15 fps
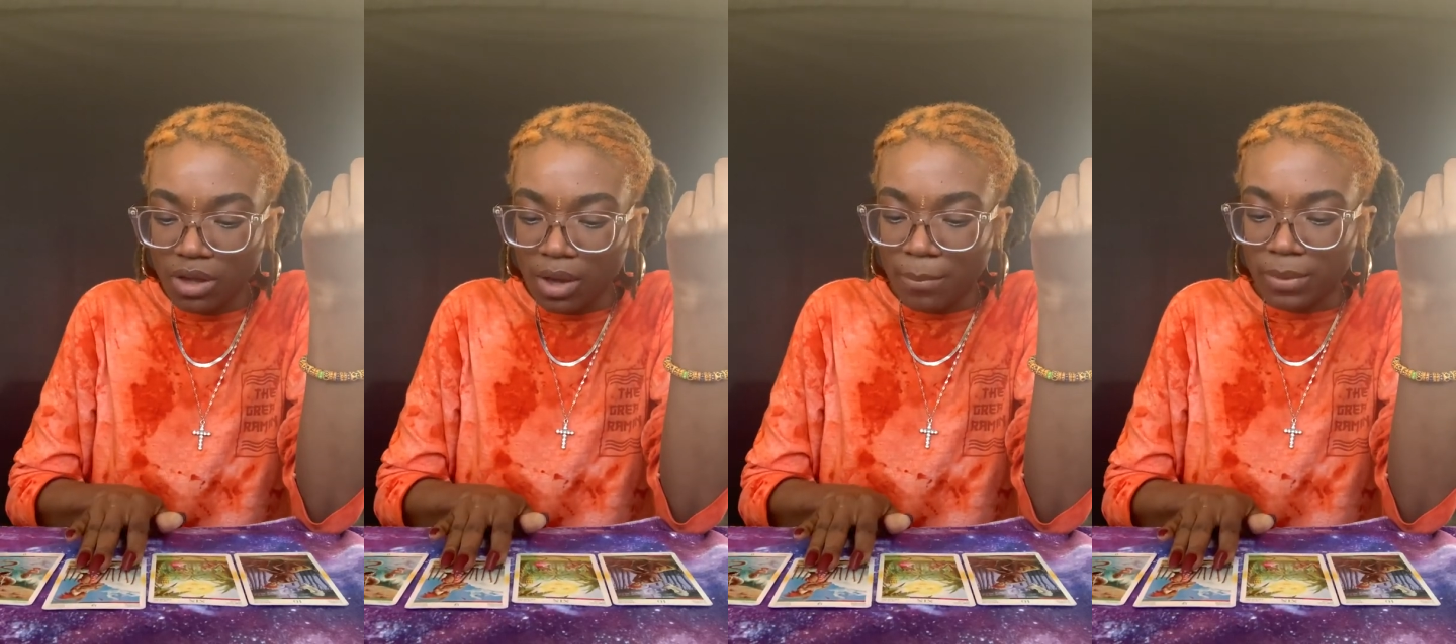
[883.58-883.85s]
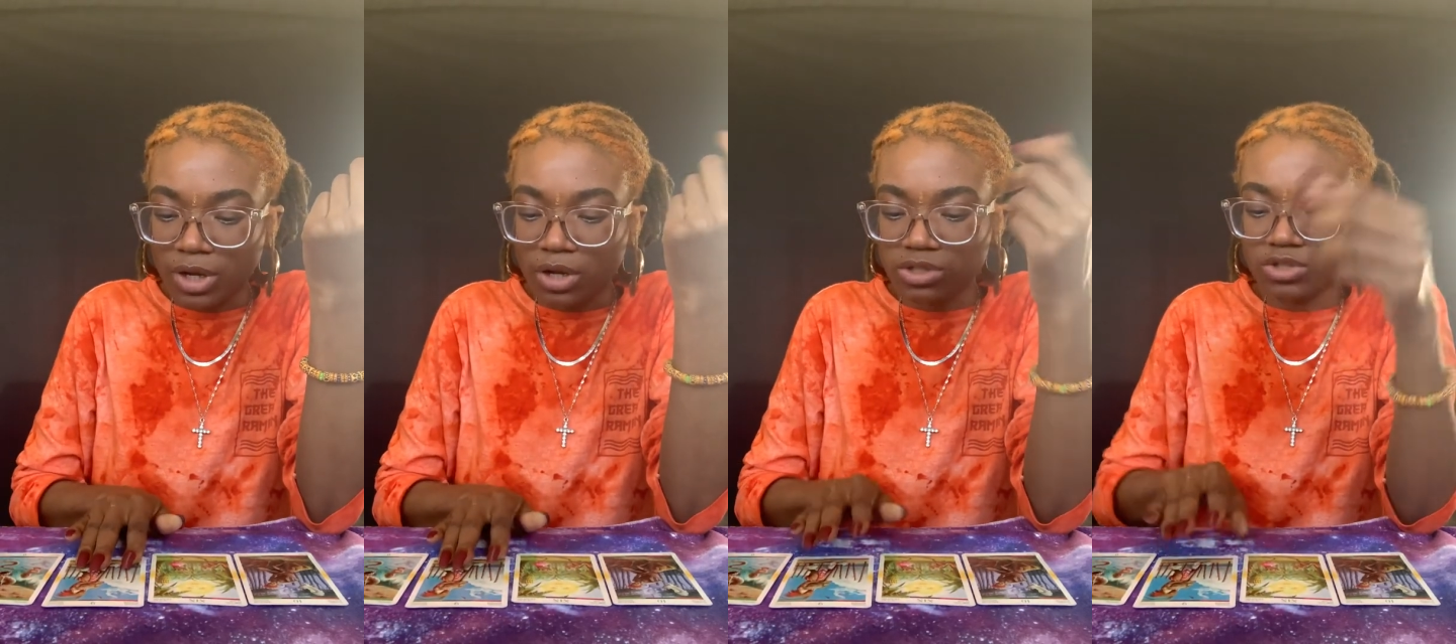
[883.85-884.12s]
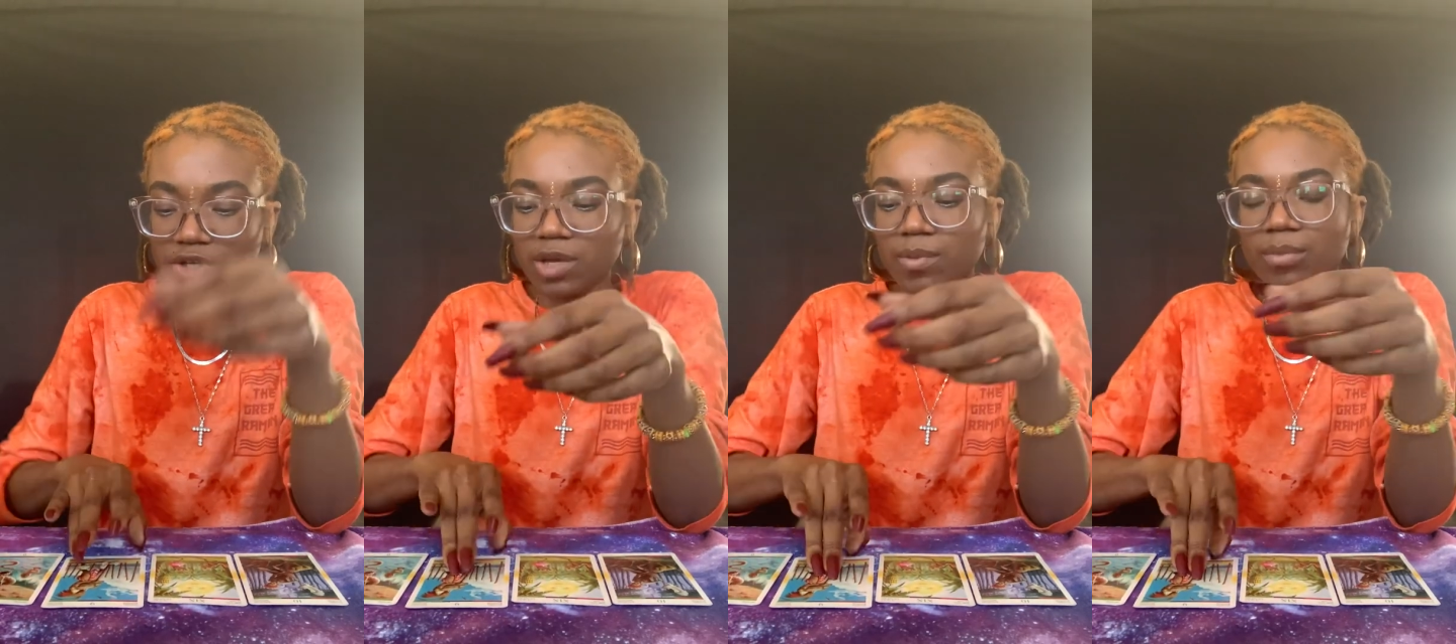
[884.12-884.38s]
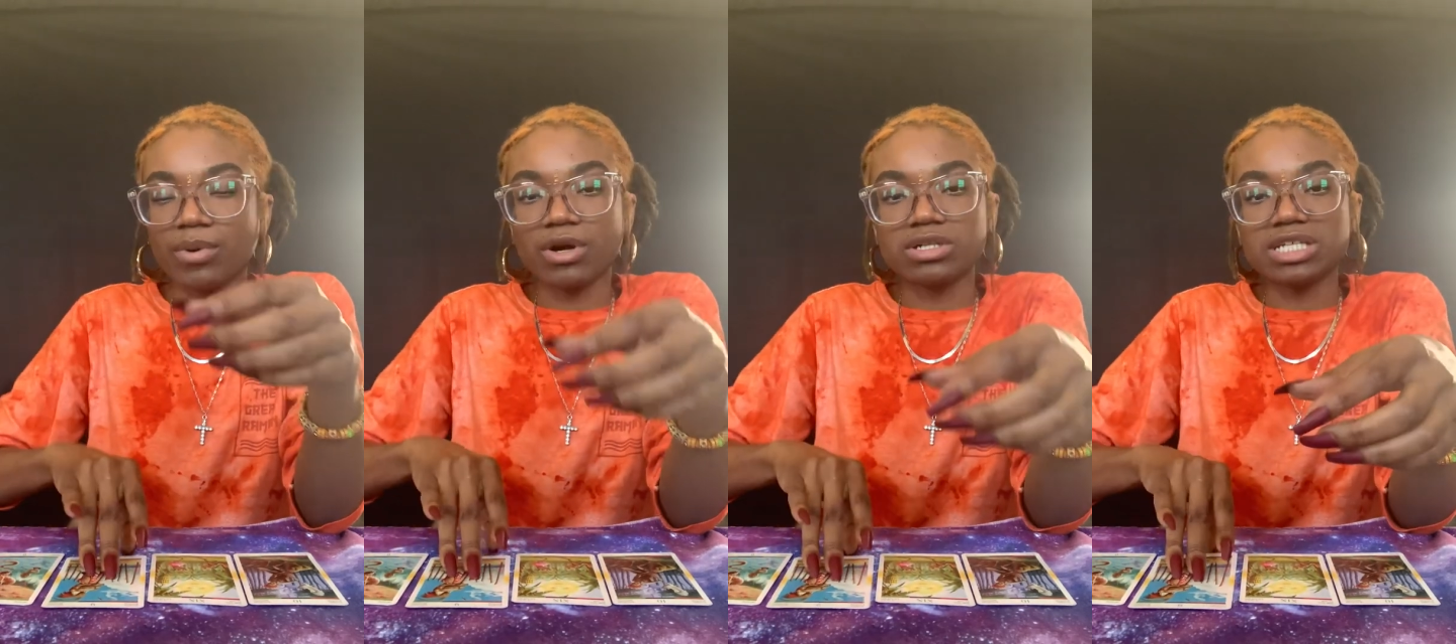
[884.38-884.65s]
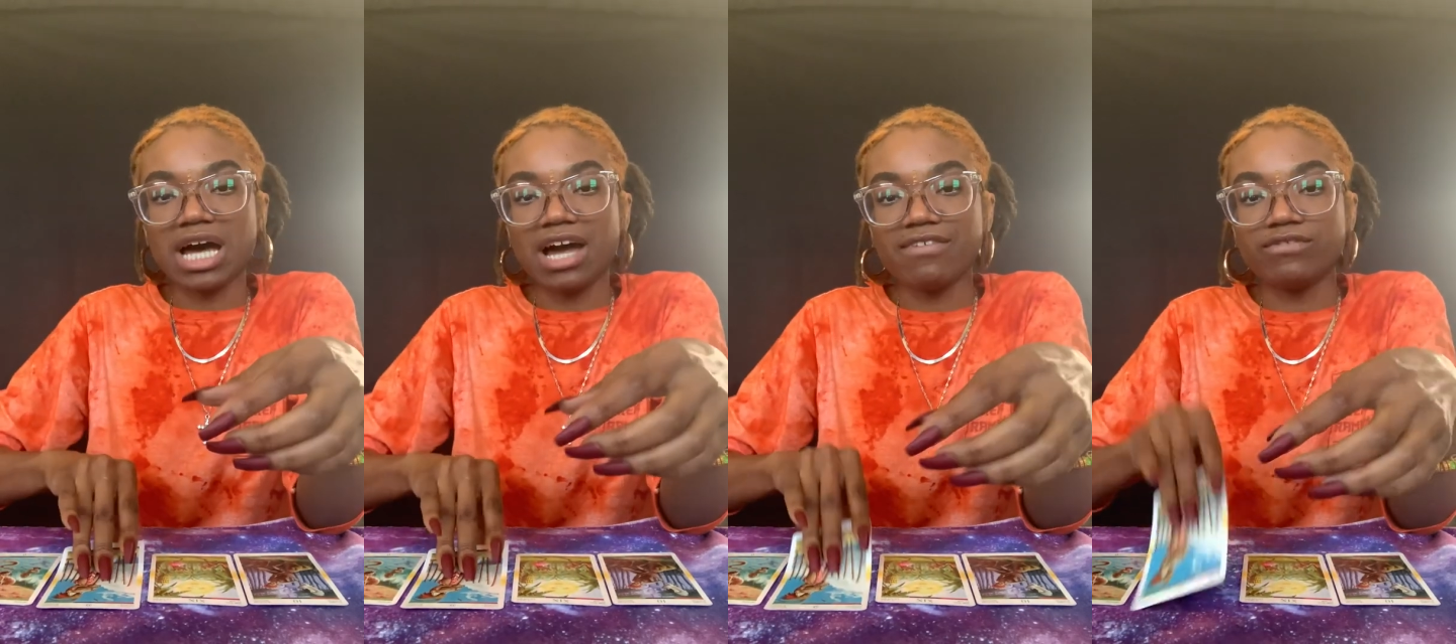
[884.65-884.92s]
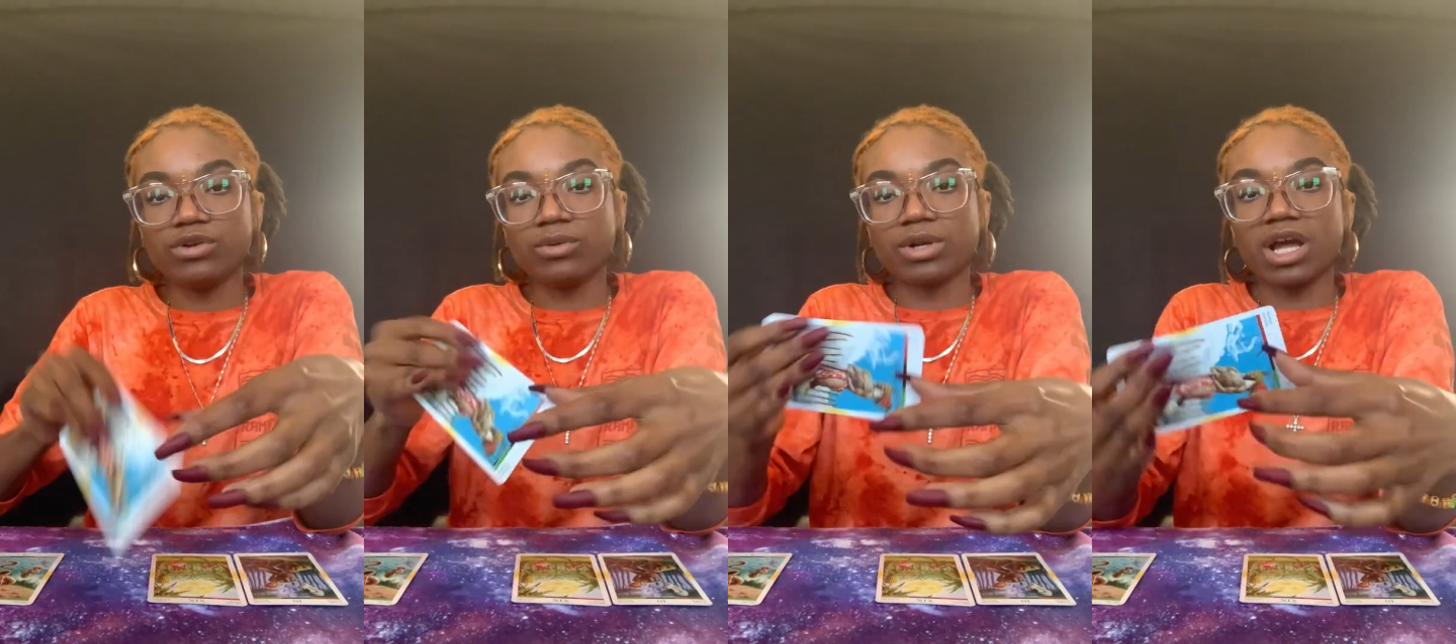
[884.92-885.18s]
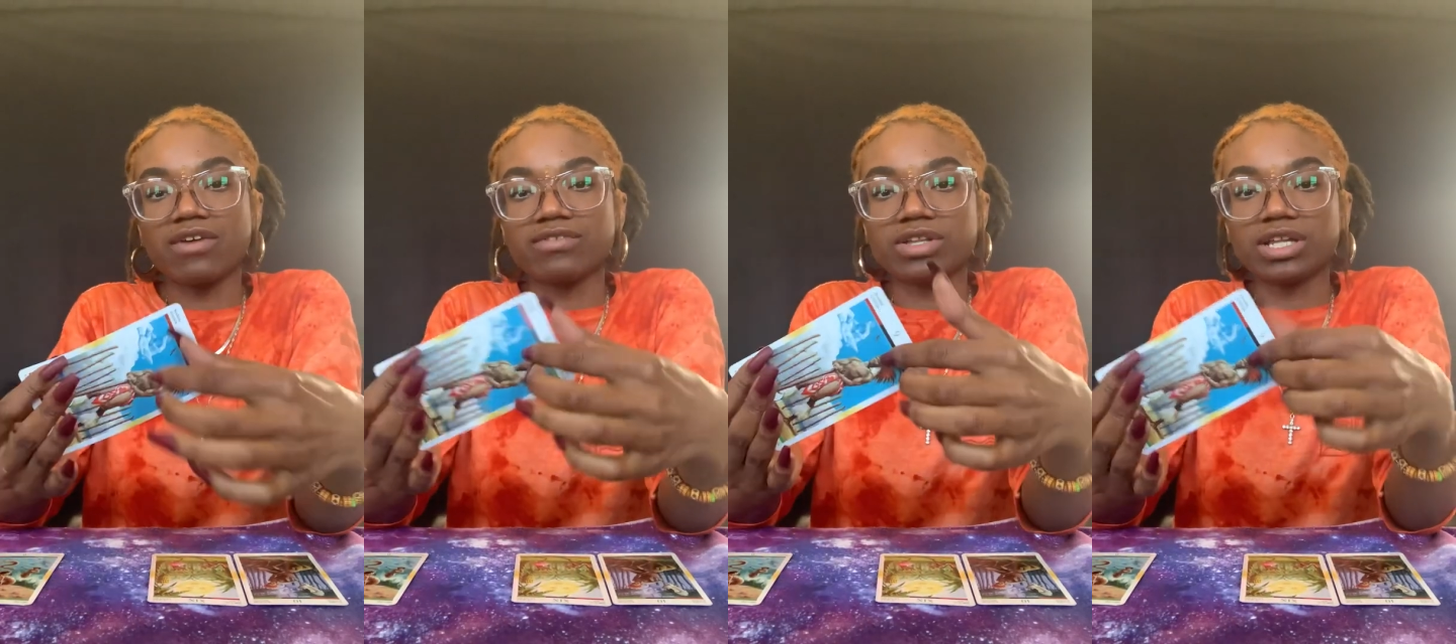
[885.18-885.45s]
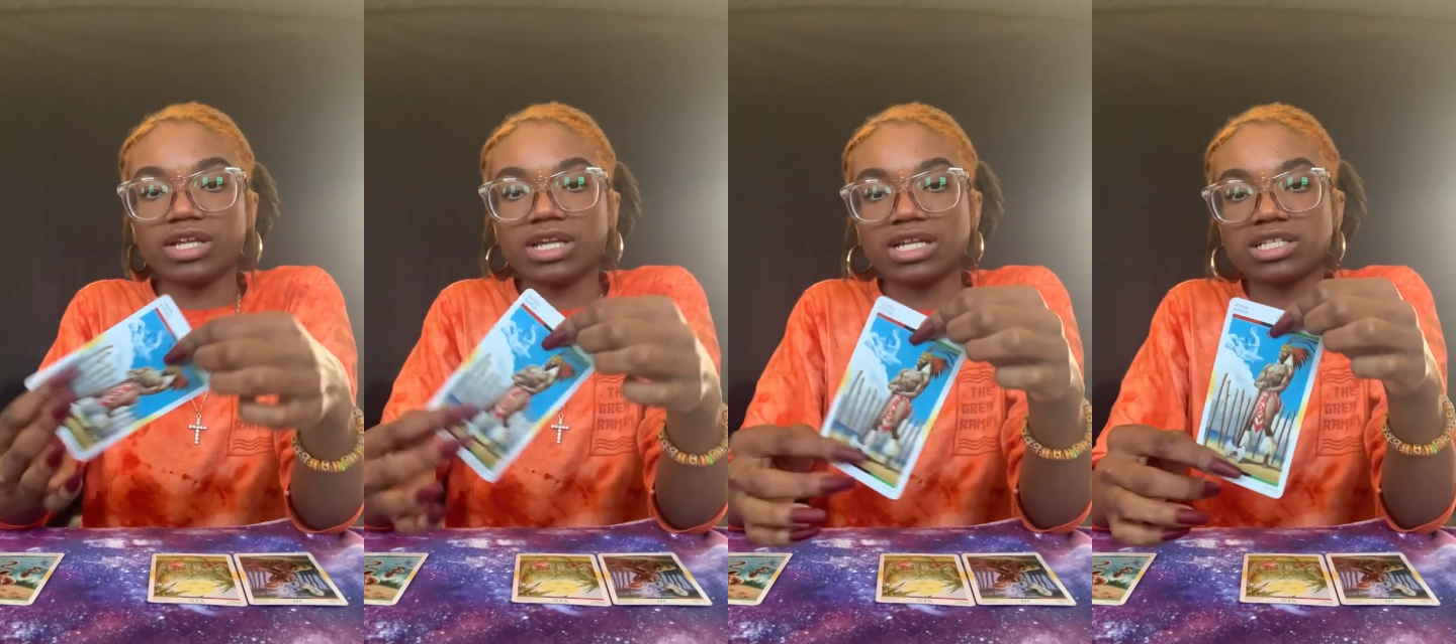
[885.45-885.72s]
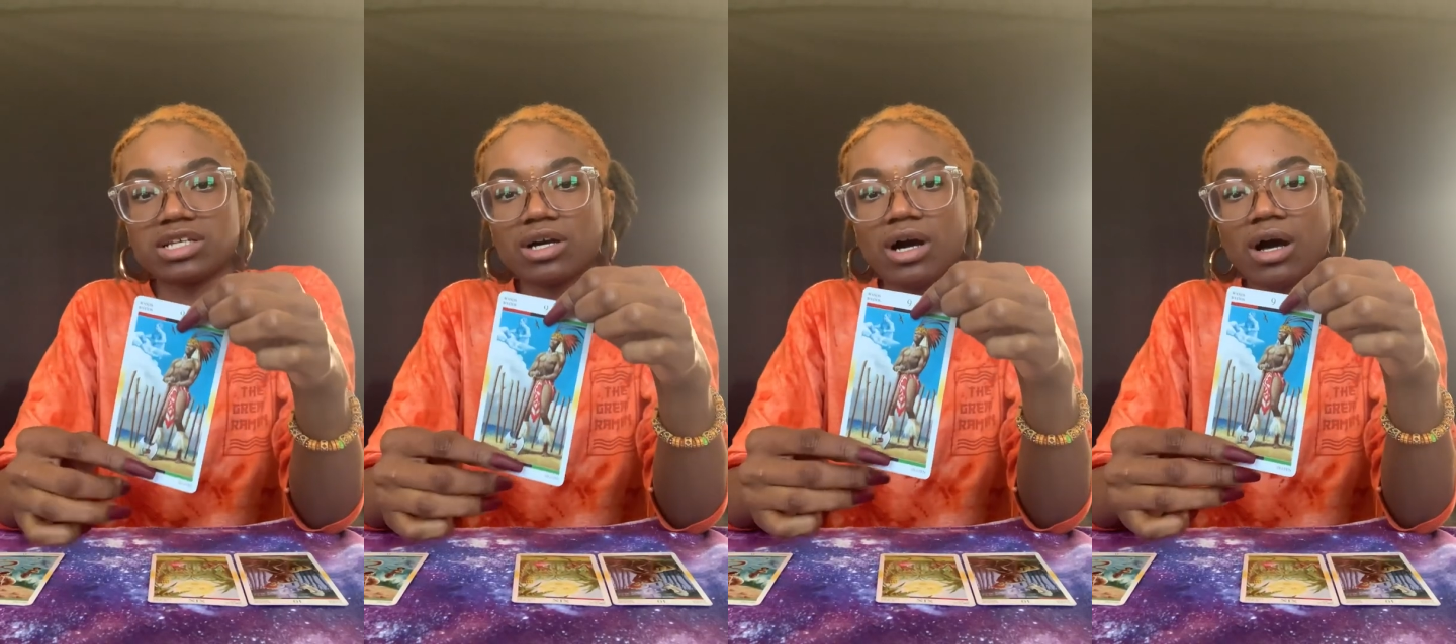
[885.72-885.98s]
But also keep a bird's eye view on everything that's